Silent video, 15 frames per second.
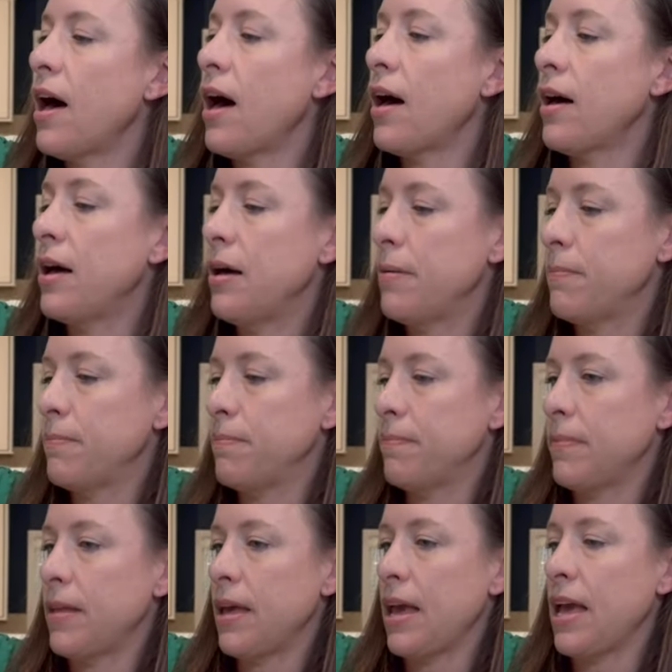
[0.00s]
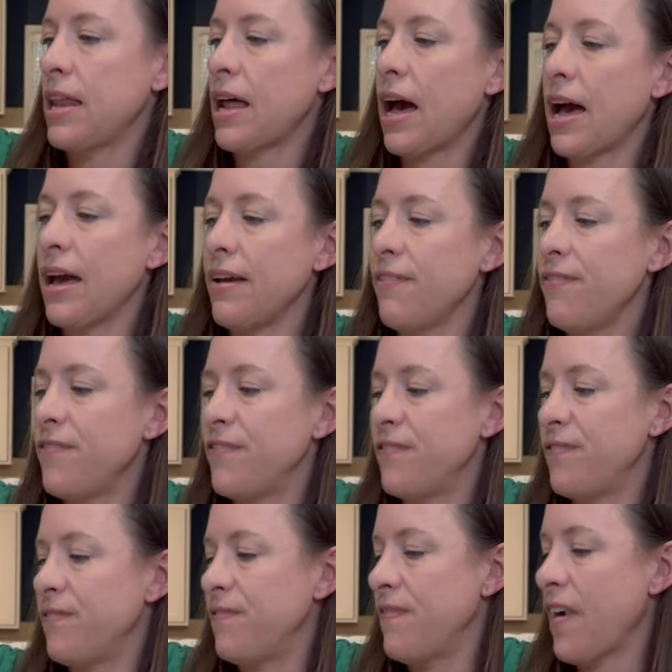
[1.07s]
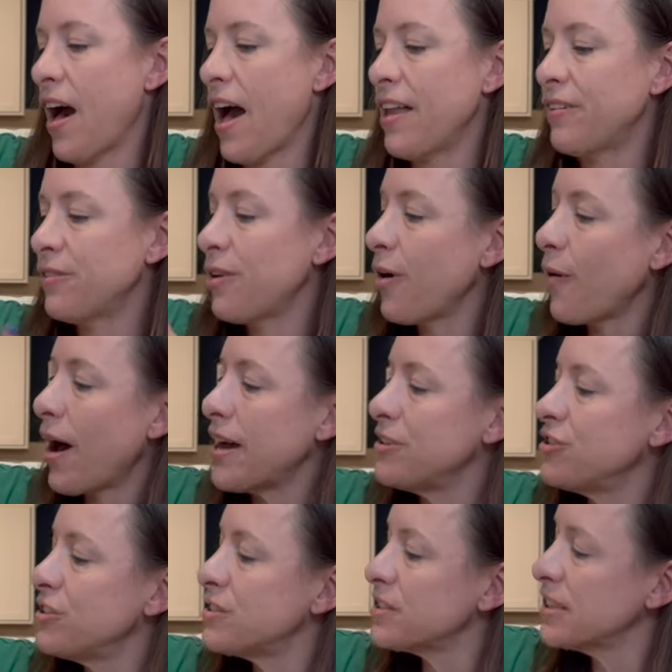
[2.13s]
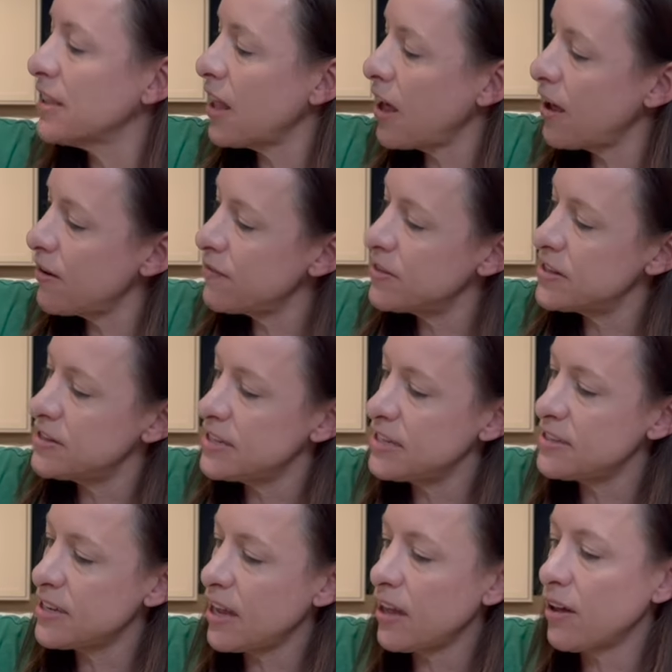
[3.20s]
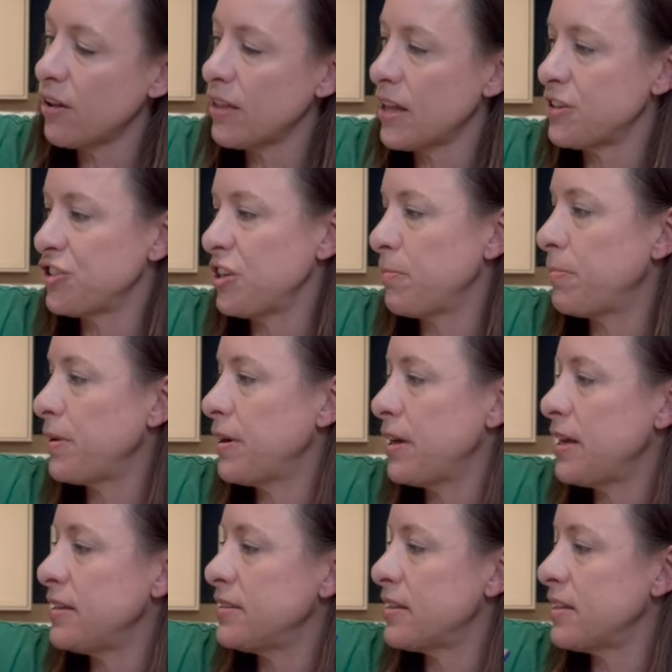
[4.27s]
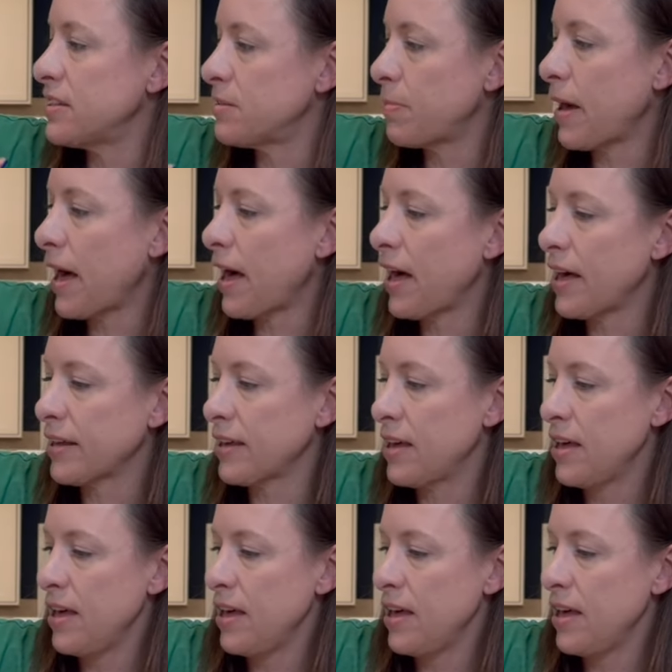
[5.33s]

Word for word: Um, and I've, I don't know, I just love the detail that she put into this bag,